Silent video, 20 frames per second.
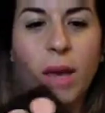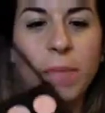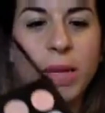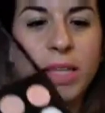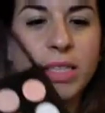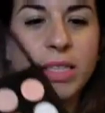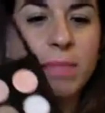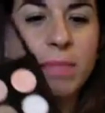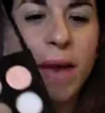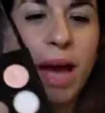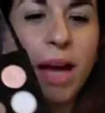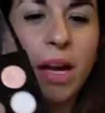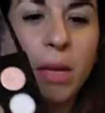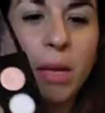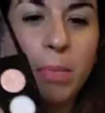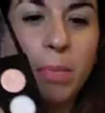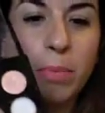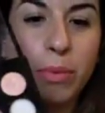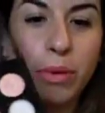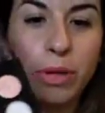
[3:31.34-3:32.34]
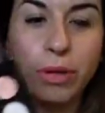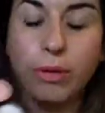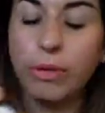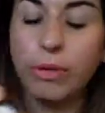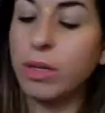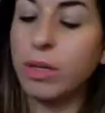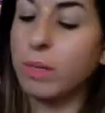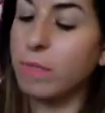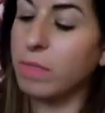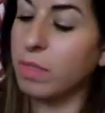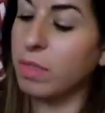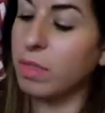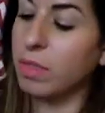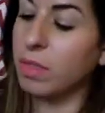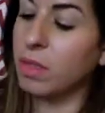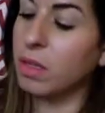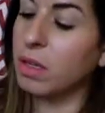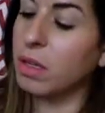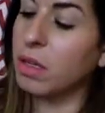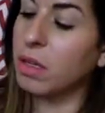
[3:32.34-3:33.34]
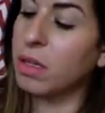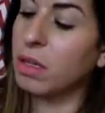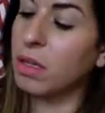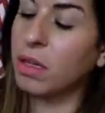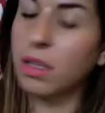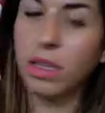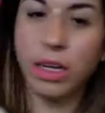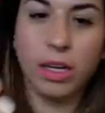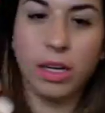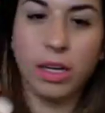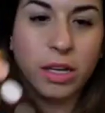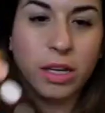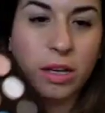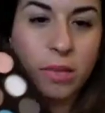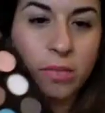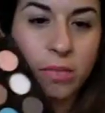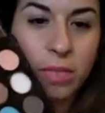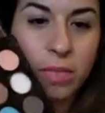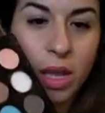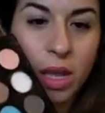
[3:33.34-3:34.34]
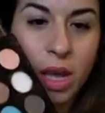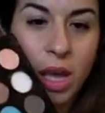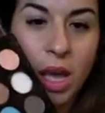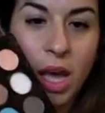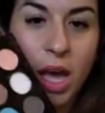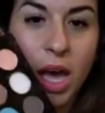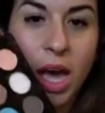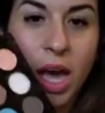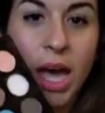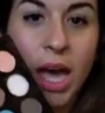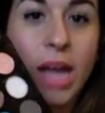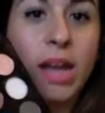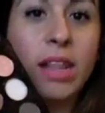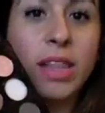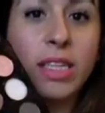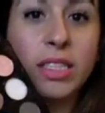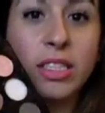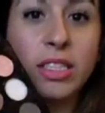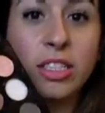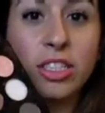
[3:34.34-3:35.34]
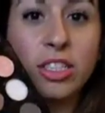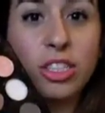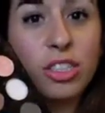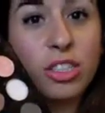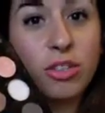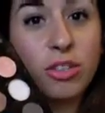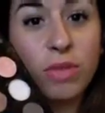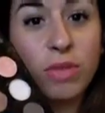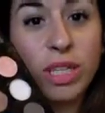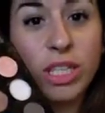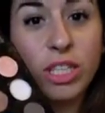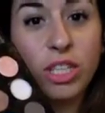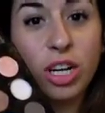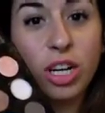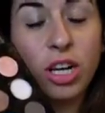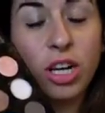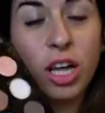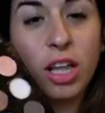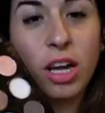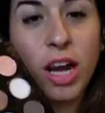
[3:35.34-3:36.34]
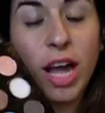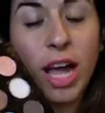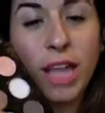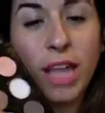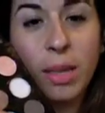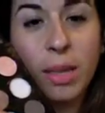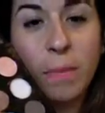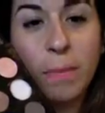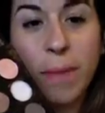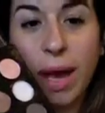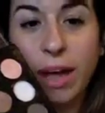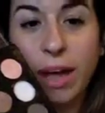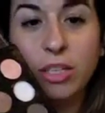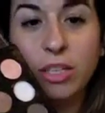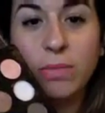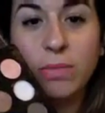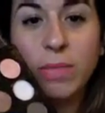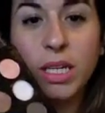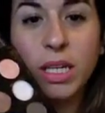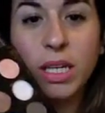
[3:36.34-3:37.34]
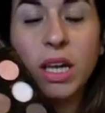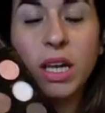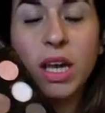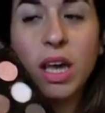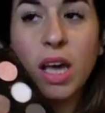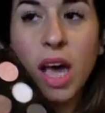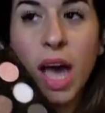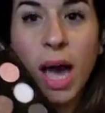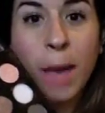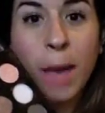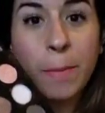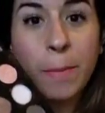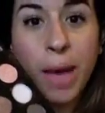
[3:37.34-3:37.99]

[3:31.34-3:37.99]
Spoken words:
It's MAC Brune. There you go. And this is just a really dark color. I had them match me at